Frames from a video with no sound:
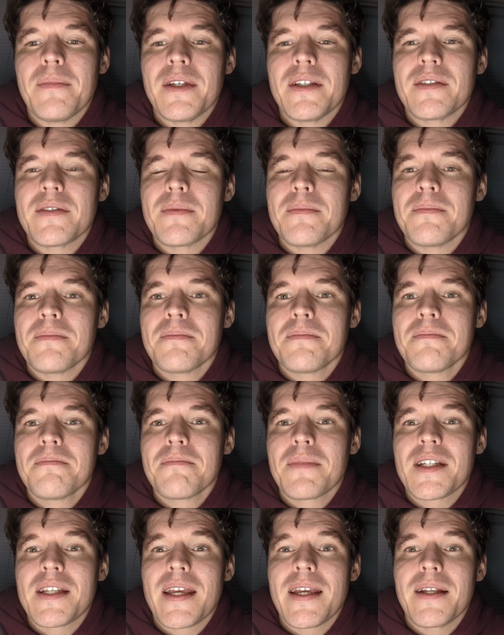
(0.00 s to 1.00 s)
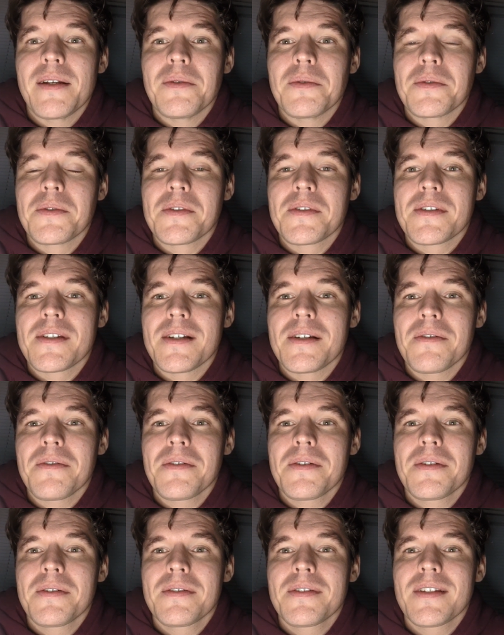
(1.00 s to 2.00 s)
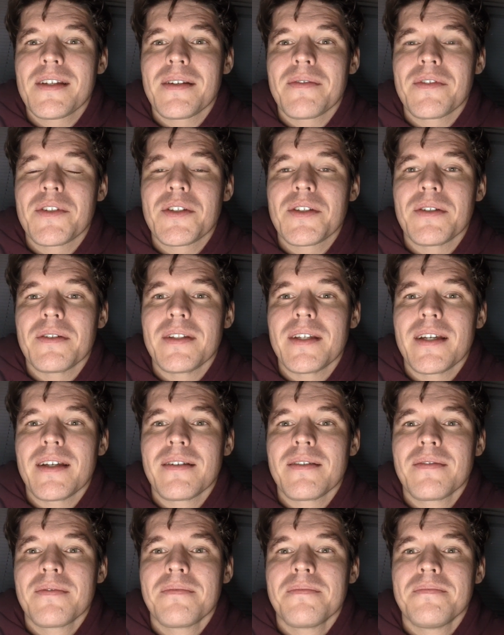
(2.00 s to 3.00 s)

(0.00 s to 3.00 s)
made some potatoes and stuff. It's kind of a chill day.